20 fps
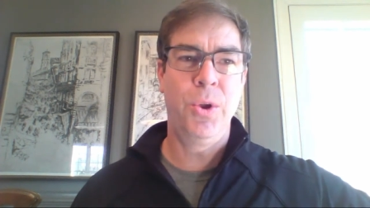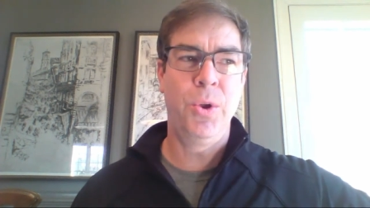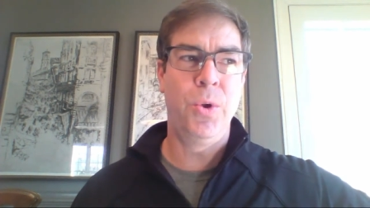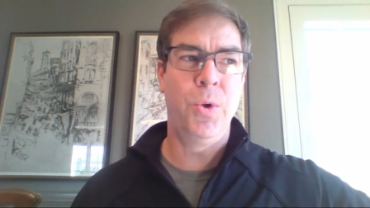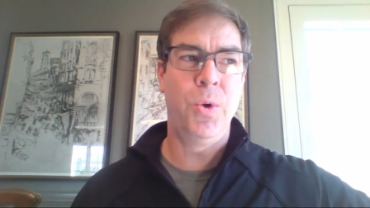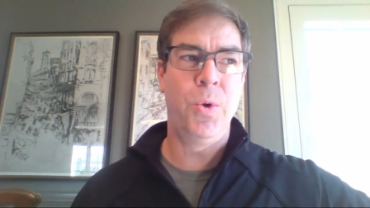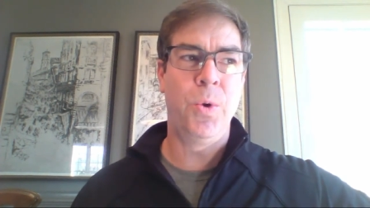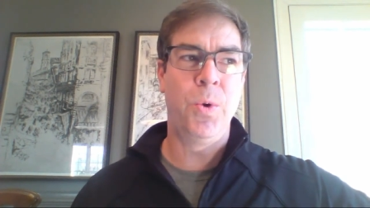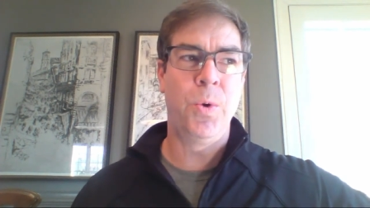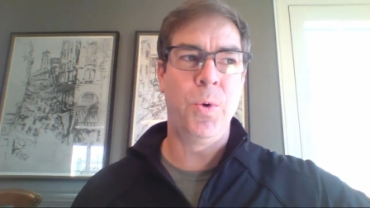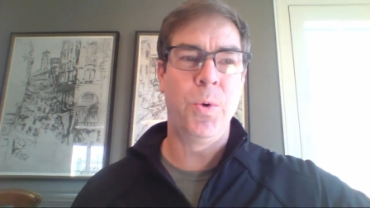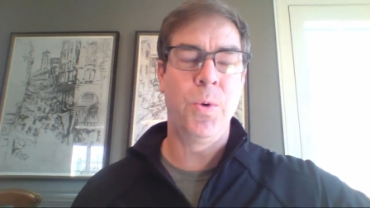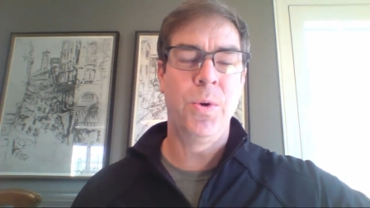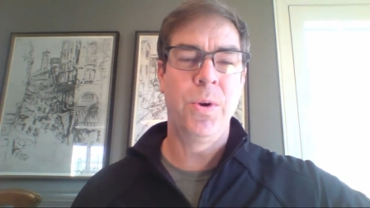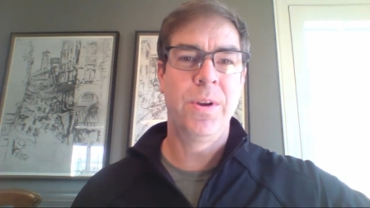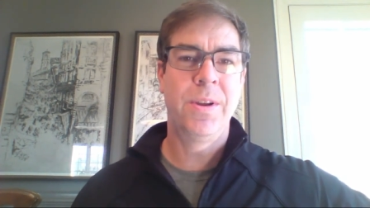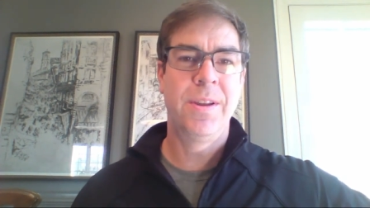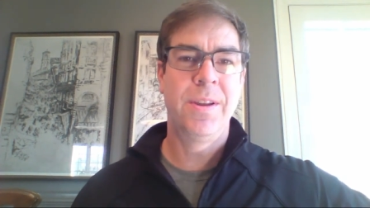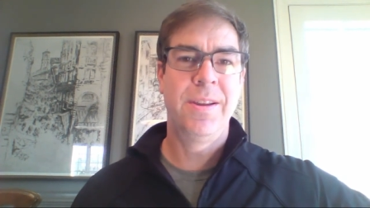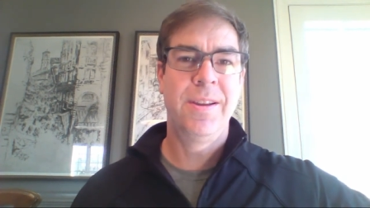who
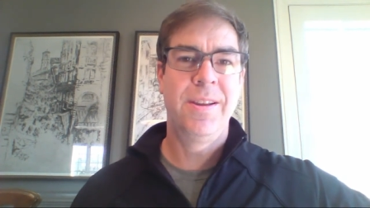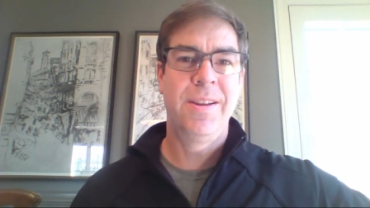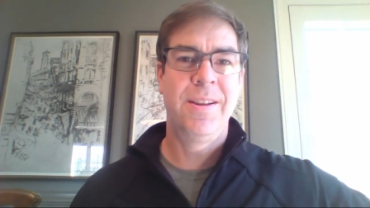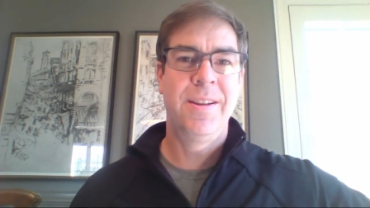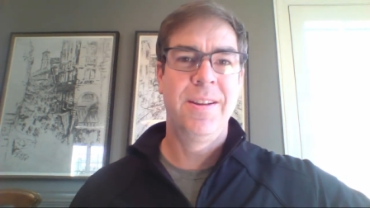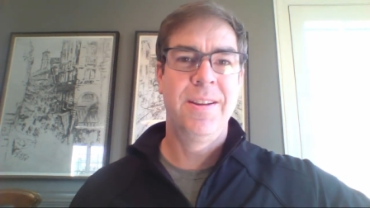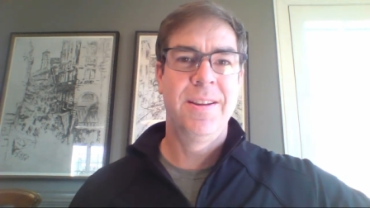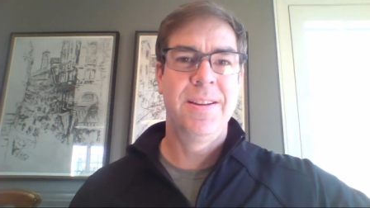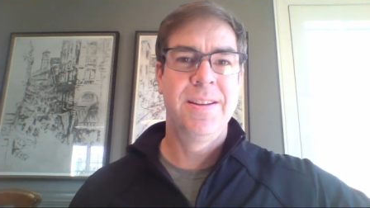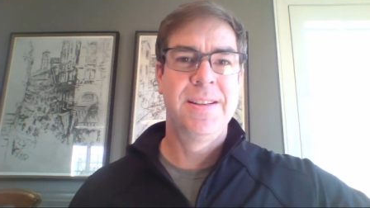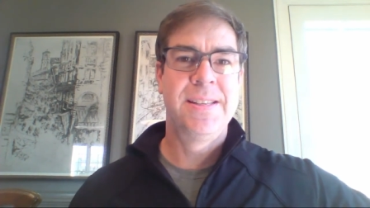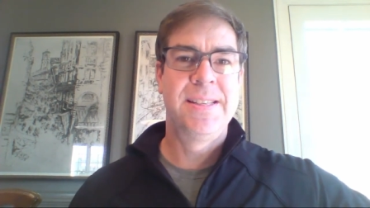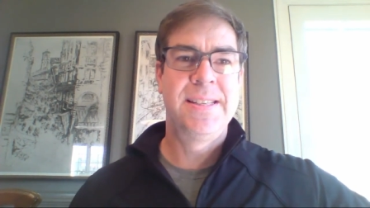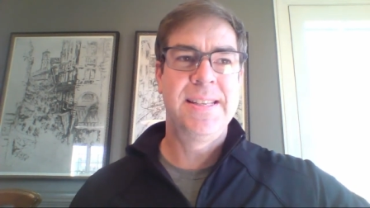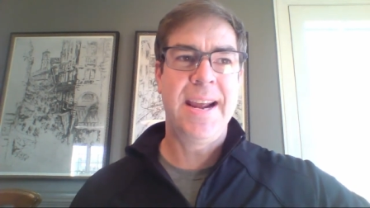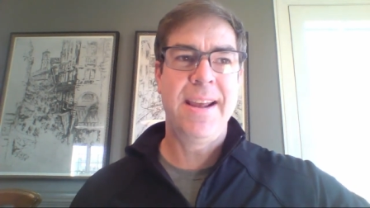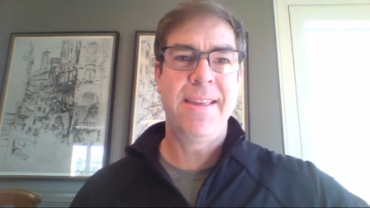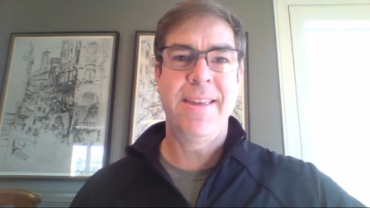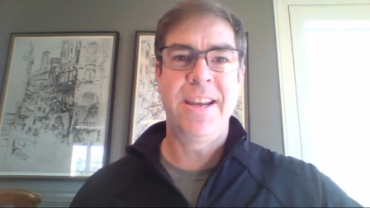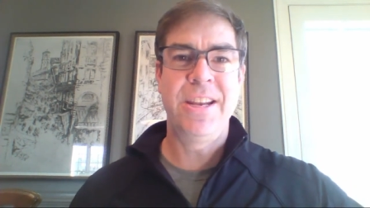
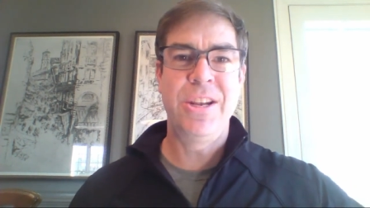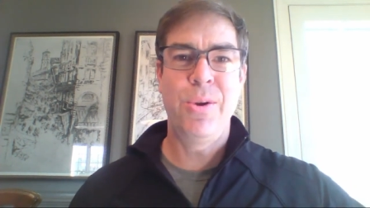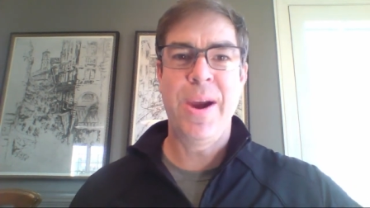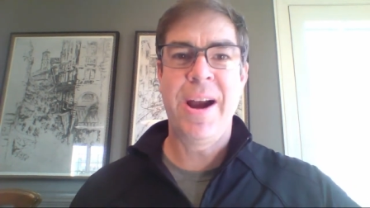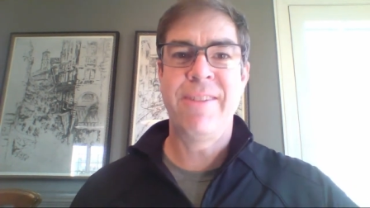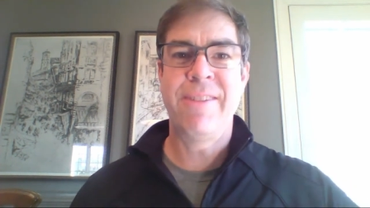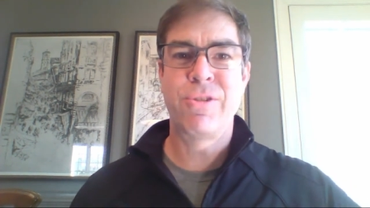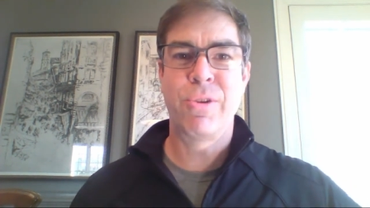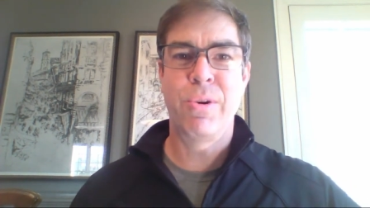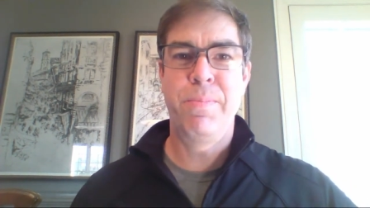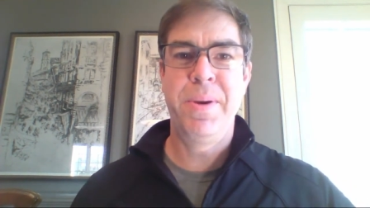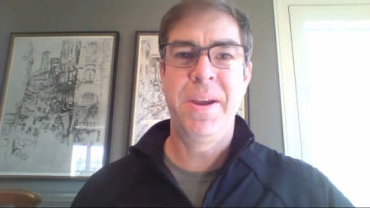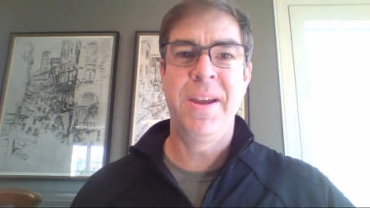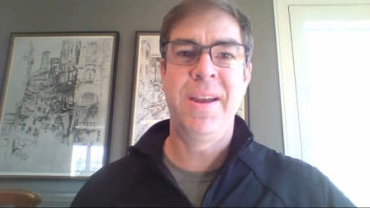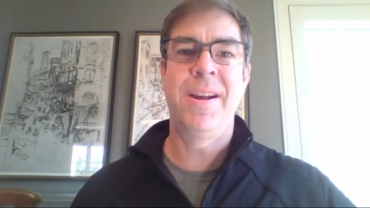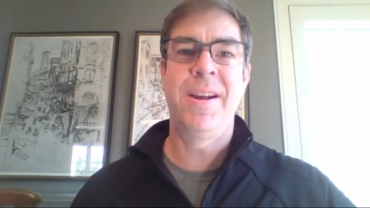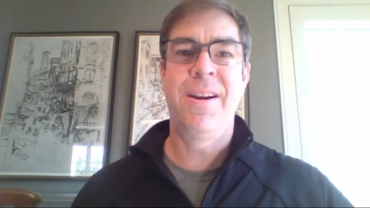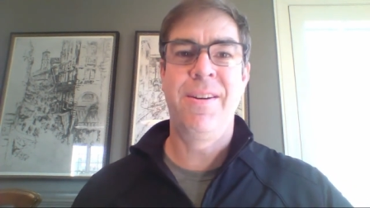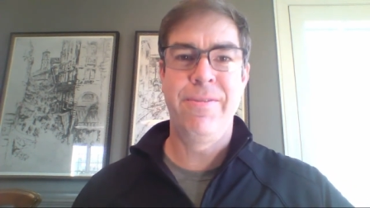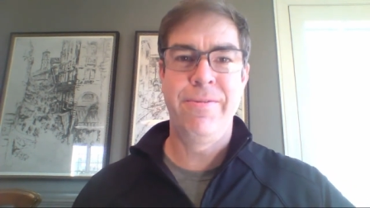say that you have to
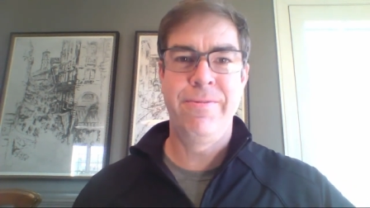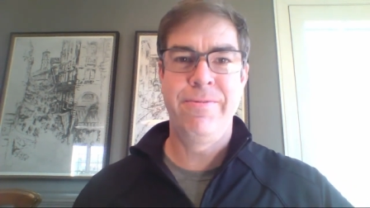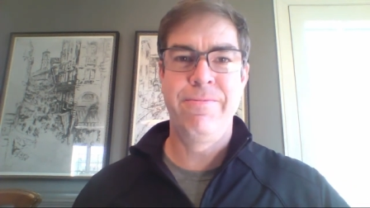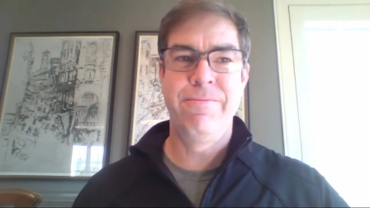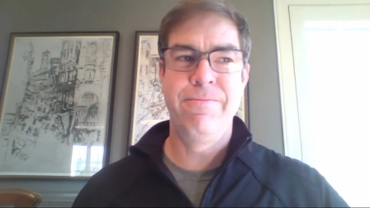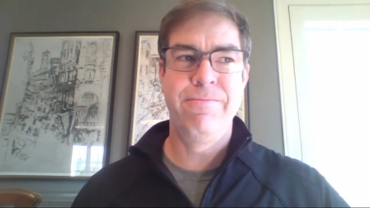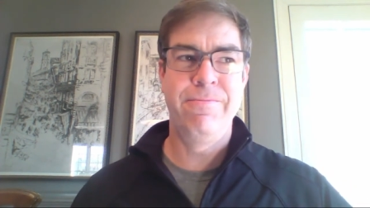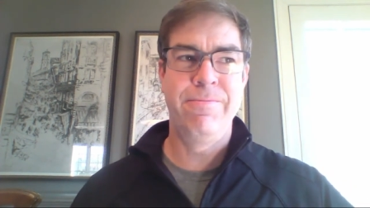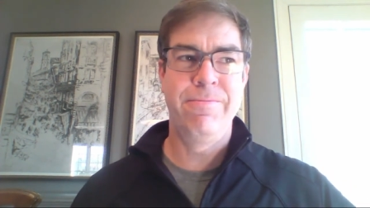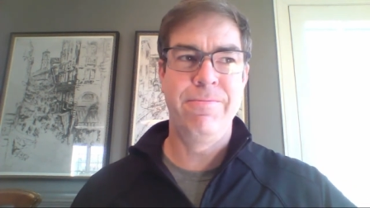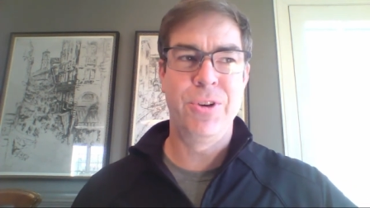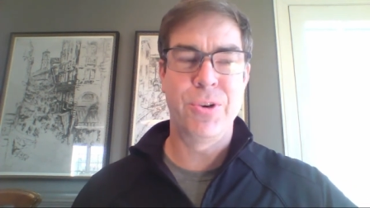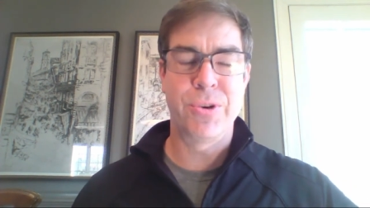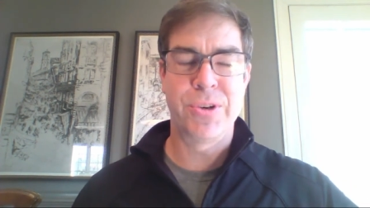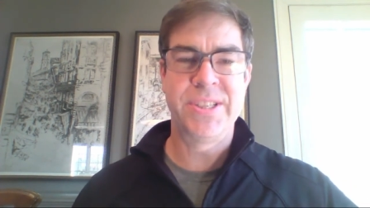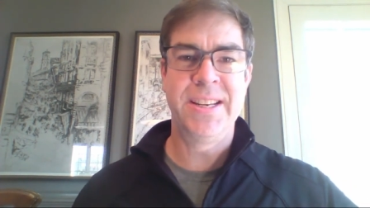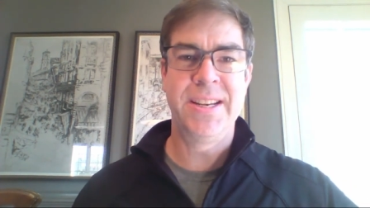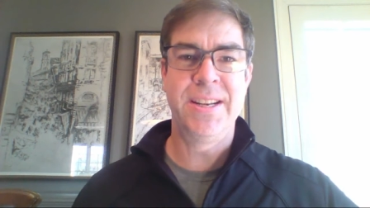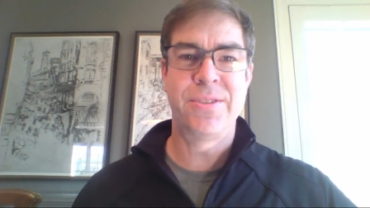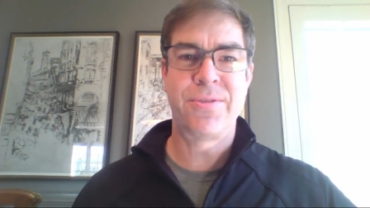repent of your
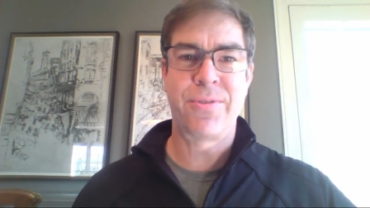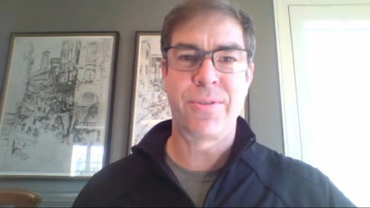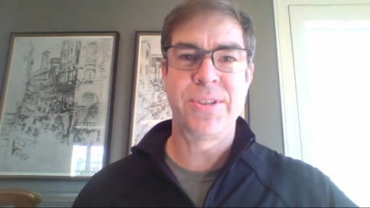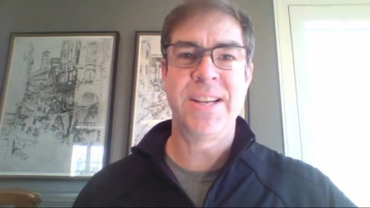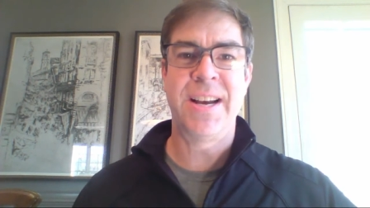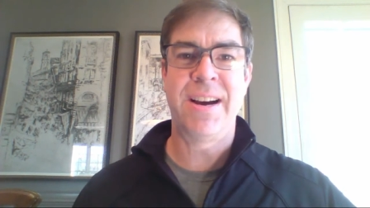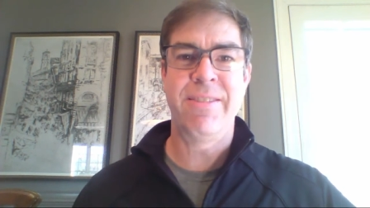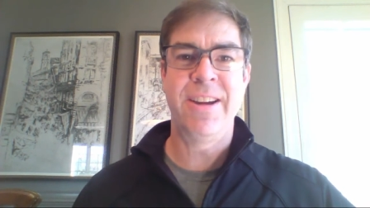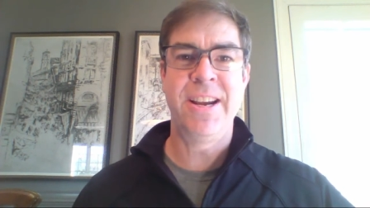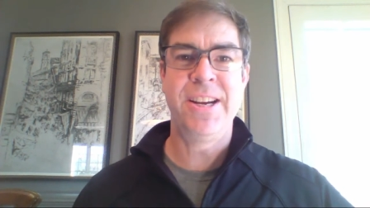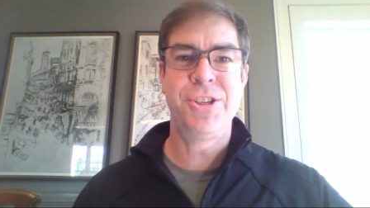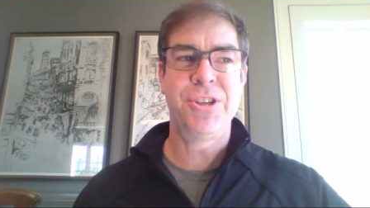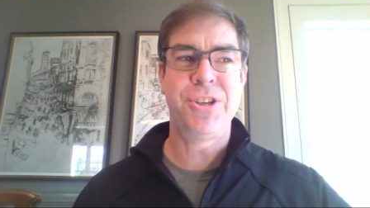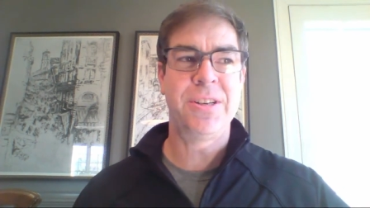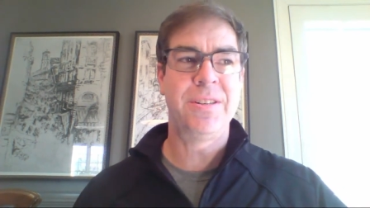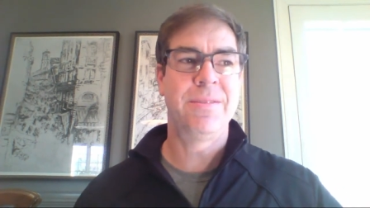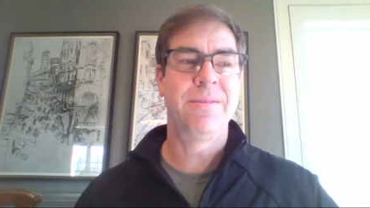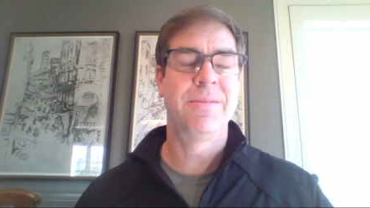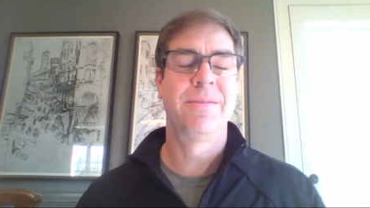sins for salvation.